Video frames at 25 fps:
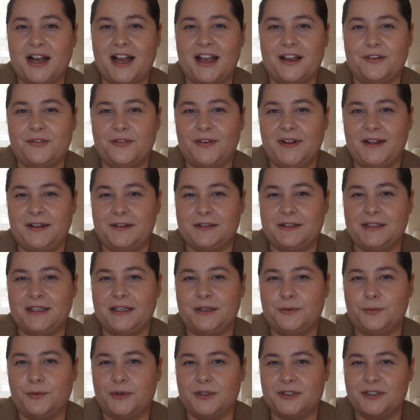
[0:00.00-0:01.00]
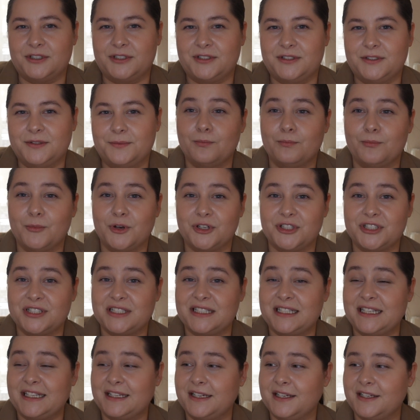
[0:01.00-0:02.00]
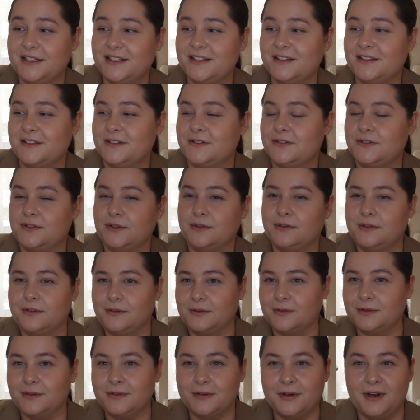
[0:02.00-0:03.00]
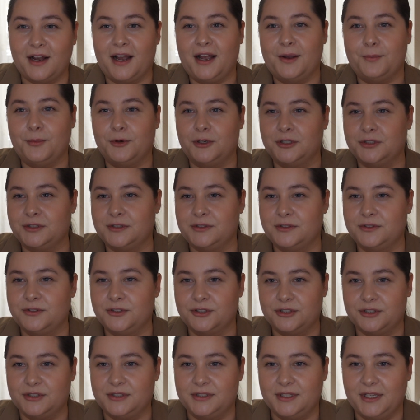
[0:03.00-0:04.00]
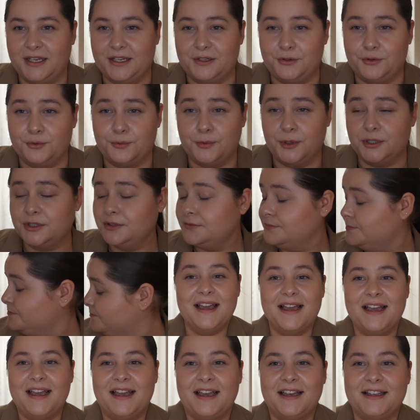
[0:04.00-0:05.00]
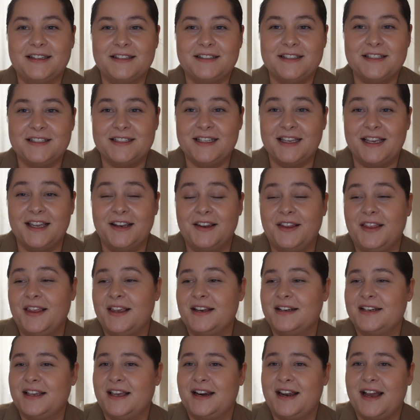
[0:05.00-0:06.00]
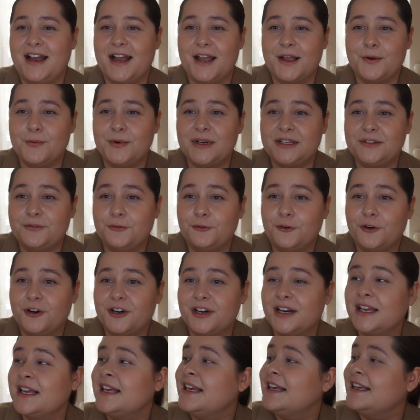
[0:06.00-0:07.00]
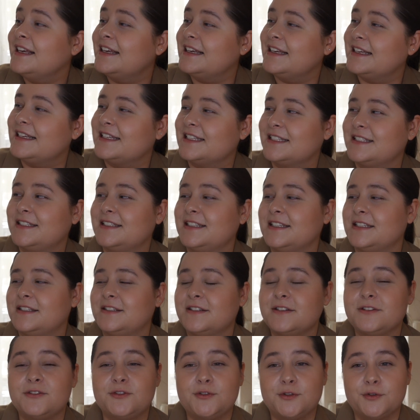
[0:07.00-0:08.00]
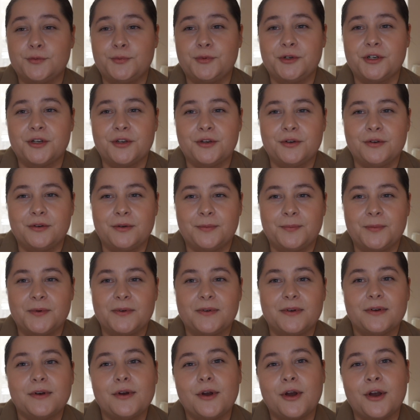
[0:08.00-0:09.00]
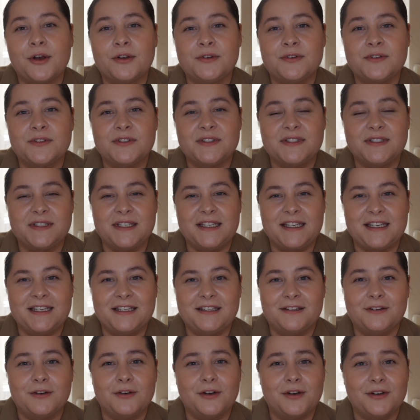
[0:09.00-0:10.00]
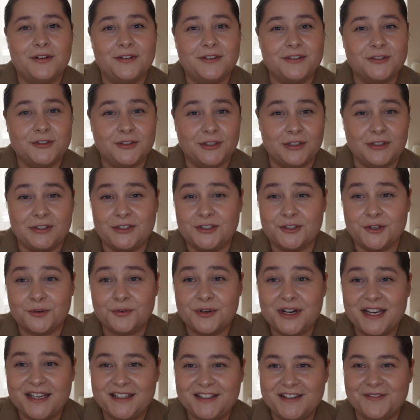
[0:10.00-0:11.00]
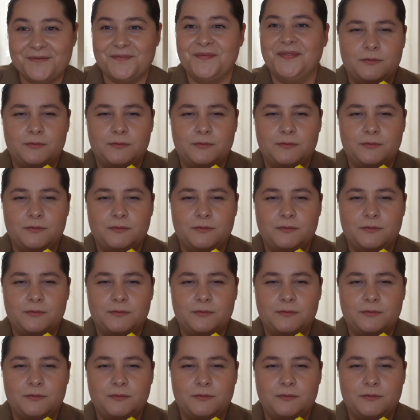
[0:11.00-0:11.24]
I felt it was much needed, so I bought just a new one. And the second thing that I went for is this Supergoop Unseen sunscreen,